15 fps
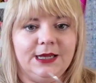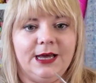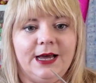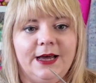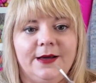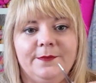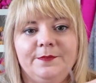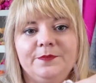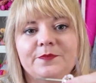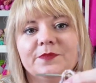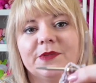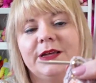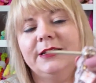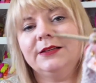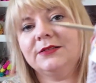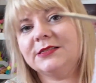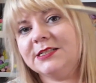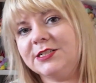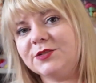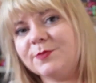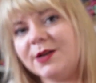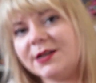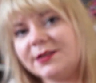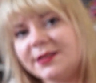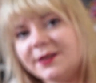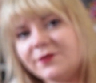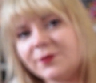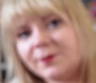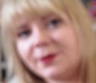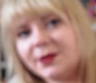A little stitch marker there
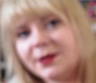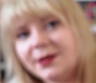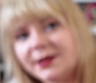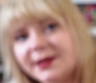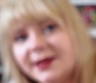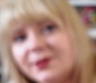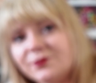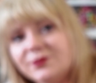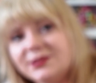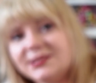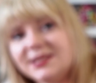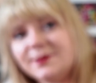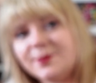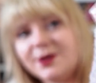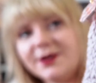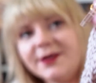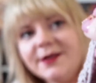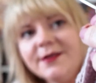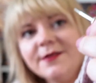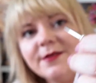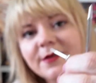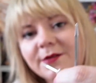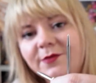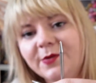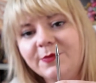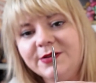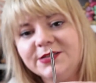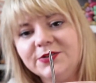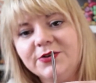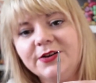from Catherine Seeberger when
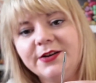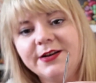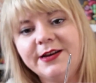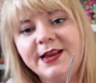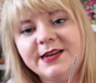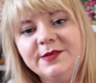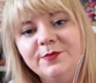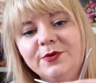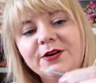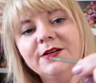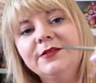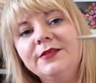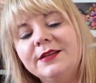we saw her in Edinburgh.